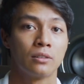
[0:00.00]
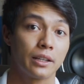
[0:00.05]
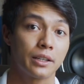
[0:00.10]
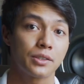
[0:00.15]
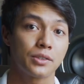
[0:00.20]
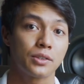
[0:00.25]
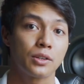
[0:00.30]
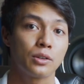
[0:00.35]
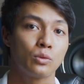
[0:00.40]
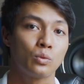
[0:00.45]
Let
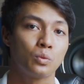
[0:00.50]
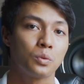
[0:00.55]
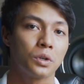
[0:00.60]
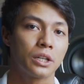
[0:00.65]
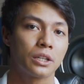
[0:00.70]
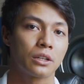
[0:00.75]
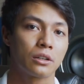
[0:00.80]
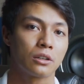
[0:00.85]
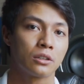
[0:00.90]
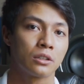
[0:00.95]
us know
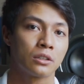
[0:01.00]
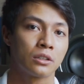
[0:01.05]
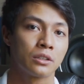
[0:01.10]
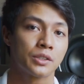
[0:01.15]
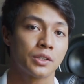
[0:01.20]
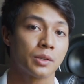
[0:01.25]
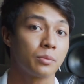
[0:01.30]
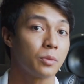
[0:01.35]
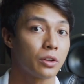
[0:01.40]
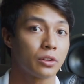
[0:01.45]
what are
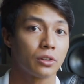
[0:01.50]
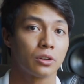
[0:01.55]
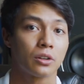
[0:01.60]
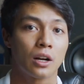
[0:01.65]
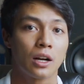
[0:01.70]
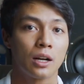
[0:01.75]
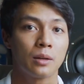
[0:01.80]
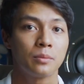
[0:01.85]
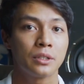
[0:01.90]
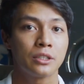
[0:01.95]
some other
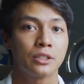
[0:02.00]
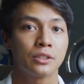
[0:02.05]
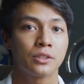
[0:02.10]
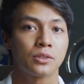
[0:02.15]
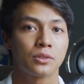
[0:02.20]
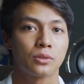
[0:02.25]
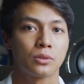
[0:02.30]
comments